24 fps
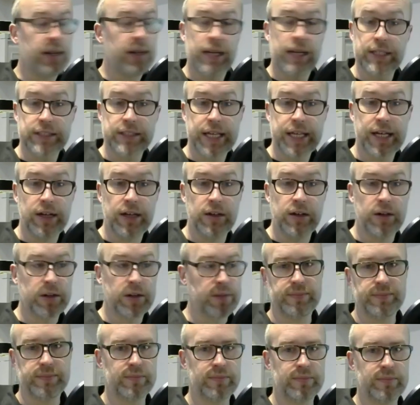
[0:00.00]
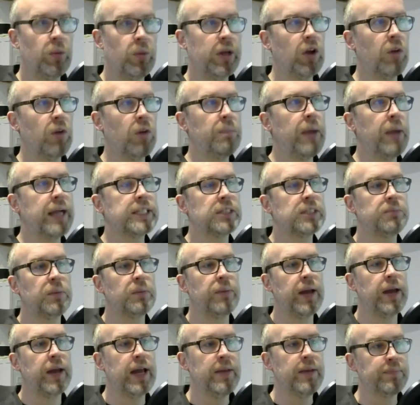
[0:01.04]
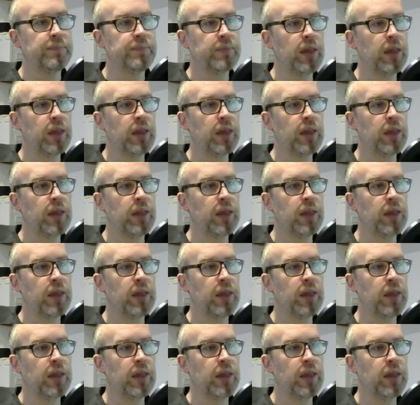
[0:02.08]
Let's take a look. We go back to Prepare,